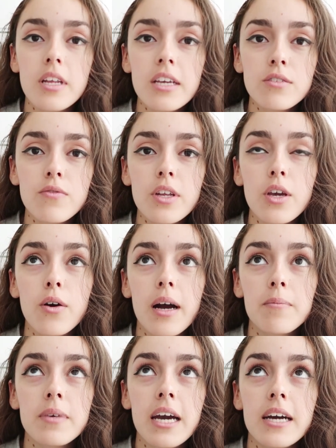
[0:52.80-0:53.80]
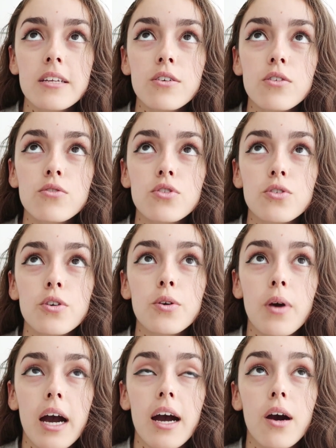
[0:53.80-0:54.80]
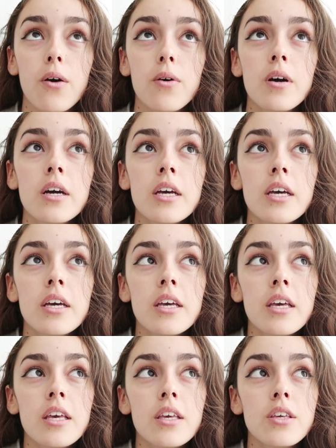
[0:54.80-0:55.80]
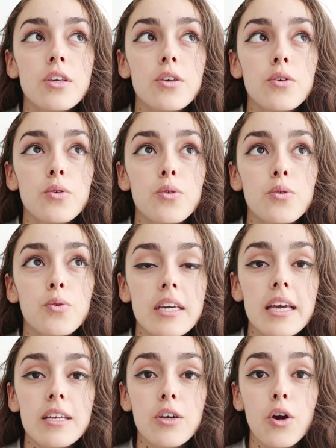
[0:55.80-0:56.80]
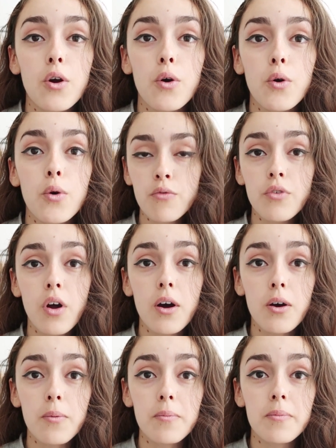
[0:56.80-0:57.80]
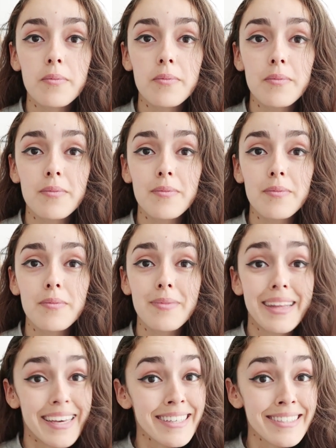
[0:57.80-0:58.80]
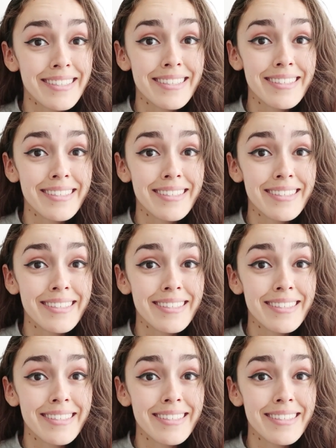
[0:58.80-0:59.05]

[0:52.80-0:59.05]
today's video, I'm kind of going to show you how you can go from this